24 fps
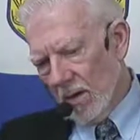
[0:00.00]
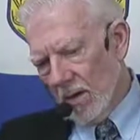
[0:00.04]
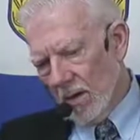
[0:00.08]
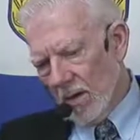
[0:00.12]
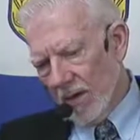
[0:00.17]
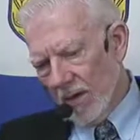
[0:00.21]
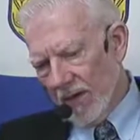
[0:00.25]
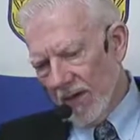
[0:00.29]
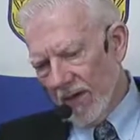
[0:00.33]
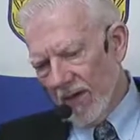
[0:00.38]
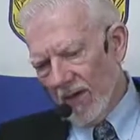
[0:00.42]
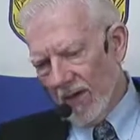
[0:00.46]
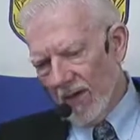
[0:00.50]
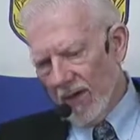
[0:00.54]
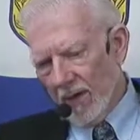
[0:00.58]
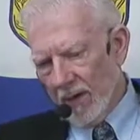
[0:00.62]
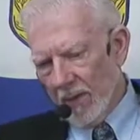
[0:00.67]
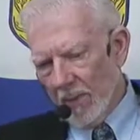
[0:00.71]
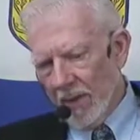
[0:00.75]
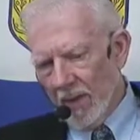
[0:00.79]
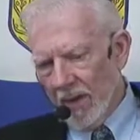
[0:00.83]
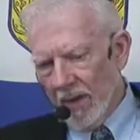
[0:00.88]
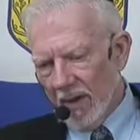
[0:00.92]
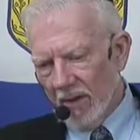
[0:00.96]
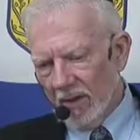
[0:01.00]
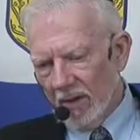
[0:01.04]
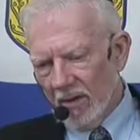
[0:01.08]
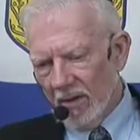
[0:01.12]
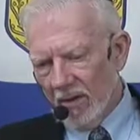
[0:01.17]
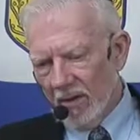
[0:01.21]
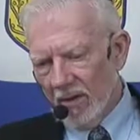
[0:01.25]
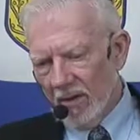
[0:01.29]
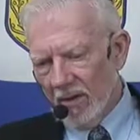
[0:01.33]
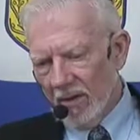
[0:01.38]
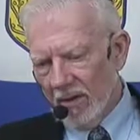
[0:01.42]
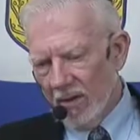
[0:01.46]
Thinking about
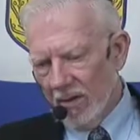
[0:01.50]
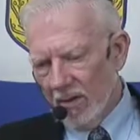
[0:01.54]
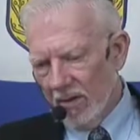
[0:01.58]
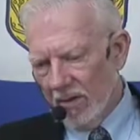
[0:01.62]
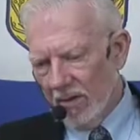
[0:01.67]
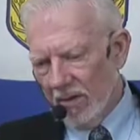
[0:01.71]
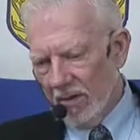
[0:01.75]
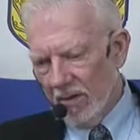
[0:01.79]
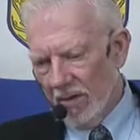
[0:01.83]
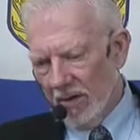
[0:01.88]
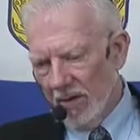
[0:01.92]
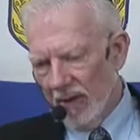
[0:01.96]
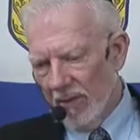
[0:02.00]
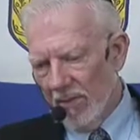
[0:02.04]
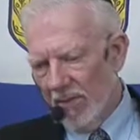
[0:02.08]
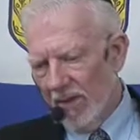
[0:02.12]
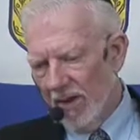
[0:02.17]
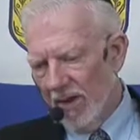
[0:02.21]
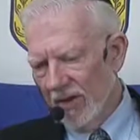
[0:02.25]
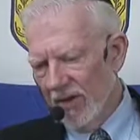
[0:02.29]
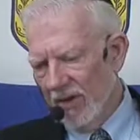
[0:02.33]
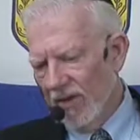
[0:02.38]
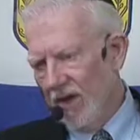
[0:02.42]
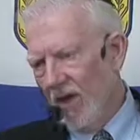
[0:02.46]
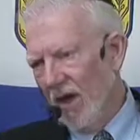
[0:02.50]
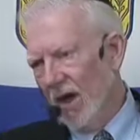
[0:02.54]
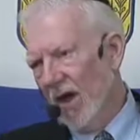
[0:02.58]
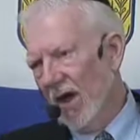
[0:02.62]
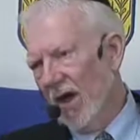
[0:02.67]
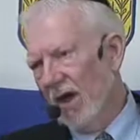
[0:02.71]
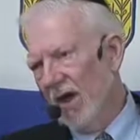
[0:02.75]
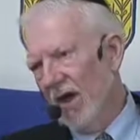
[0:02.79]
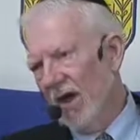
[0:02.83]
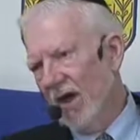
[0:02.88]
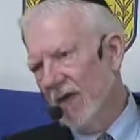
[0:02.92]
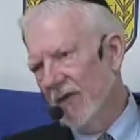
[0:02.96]
how much
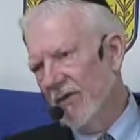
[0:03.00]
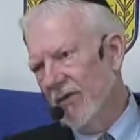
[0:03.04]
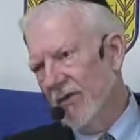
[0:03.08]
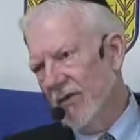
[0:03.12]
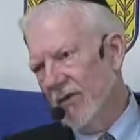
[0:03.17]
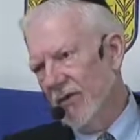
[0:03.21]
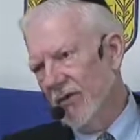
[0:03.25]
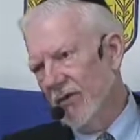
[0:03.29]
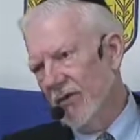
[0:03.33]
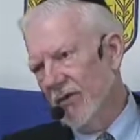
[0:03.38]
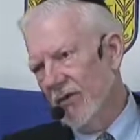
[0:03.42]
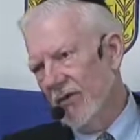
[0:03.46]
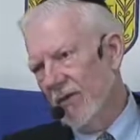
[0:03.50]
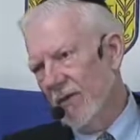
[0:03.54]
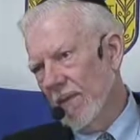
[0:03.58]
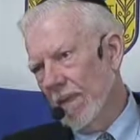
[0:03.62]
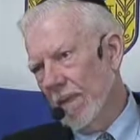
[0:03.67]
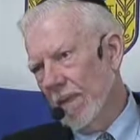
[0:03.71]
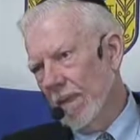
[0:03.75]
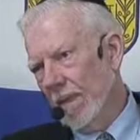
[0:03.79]
God loves us,